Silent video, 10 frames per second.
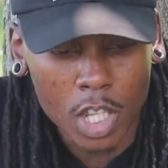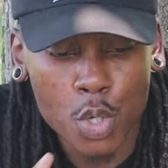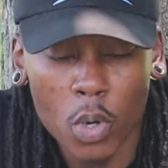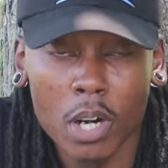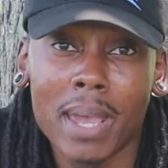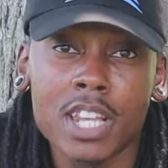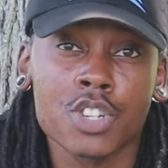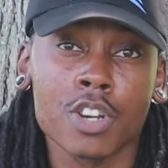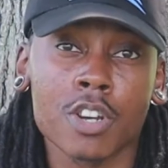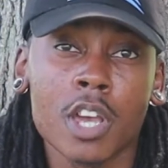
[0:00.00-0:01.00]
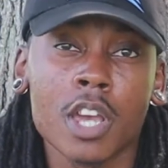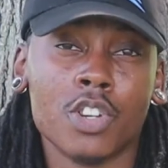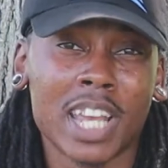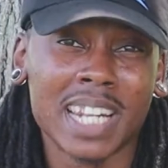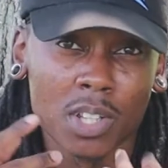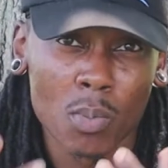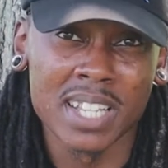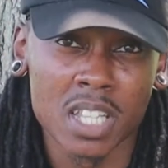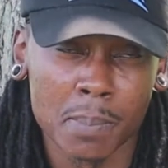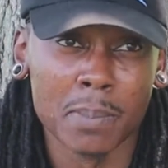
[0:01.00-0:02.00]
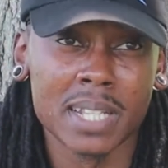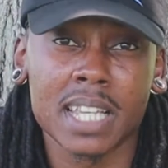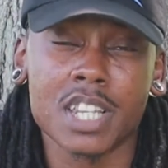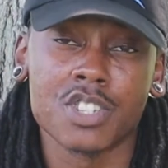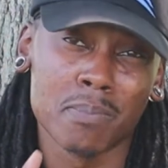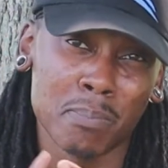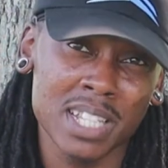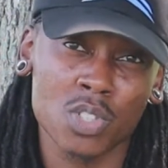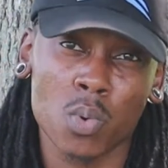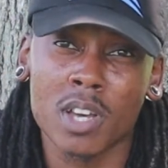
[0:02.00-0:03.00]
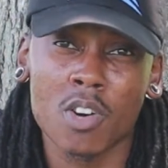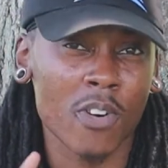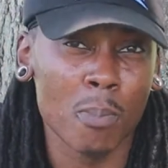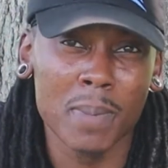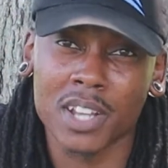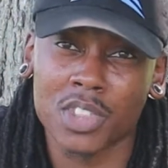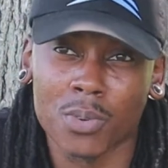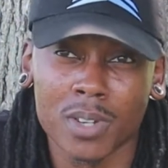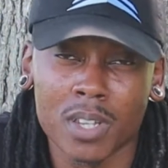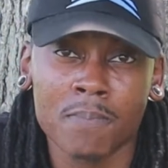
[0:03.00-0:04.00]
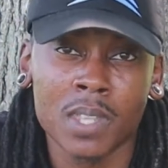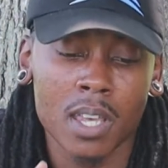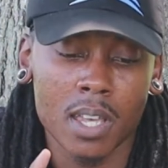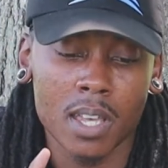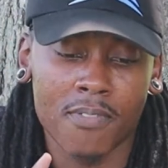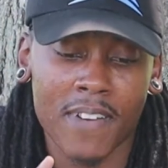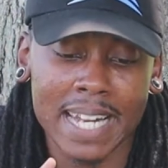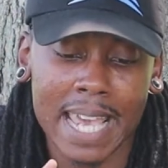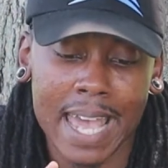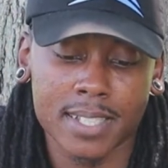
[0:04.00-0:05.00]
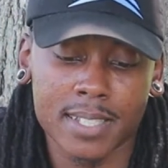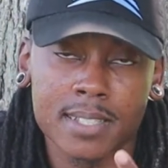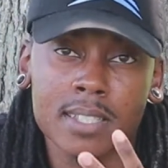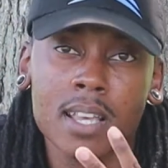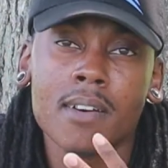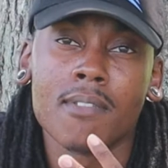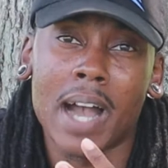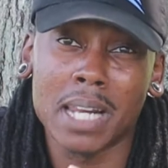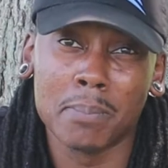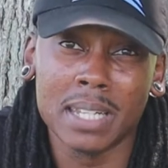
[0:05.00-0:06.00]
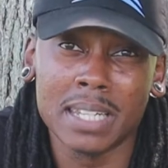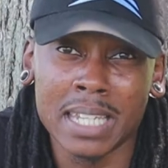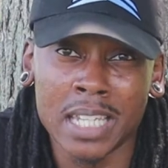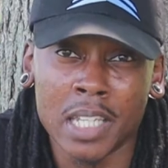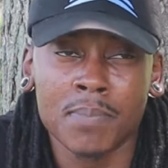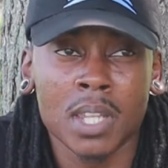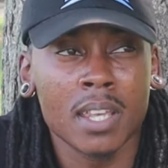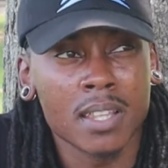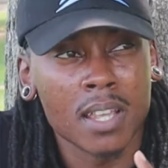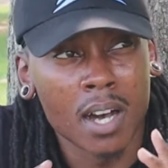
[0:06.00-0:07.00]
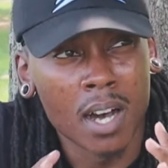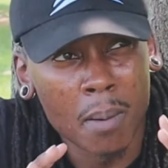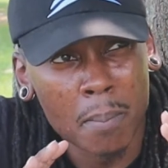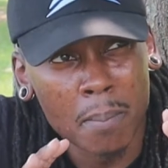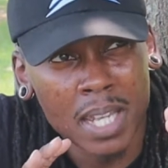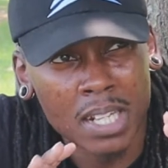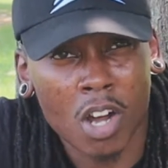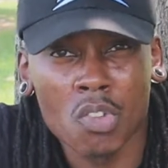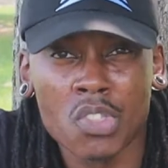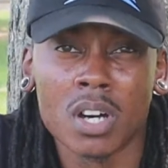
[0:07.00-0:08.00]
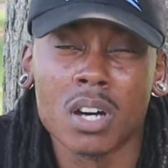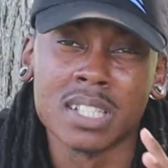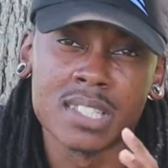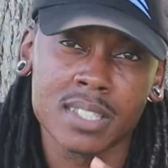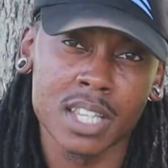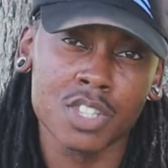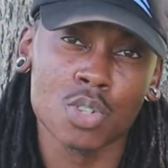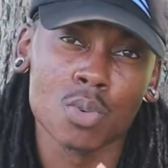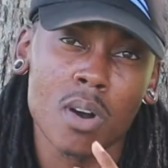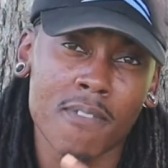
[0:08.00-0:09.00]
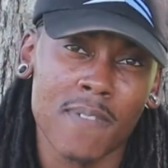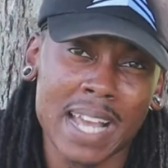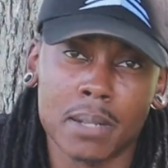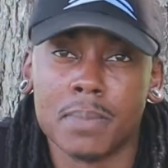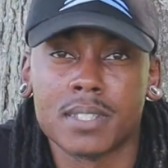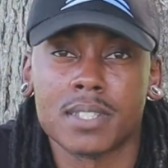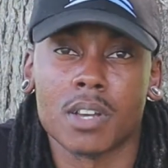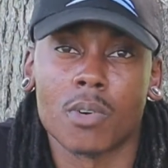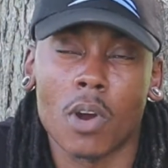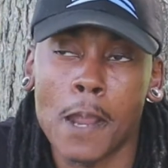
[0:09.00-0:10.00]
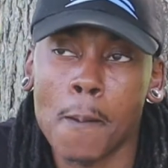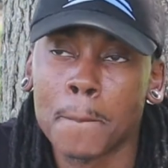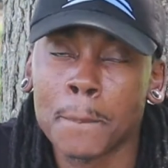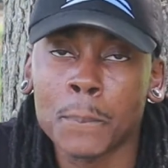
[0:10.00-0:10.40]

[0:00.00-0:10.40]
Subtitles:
You want to make sure you're getting the right supplementation: B12, omega-3, fatty acids, vitamin D, and all the essential vitamins, all right?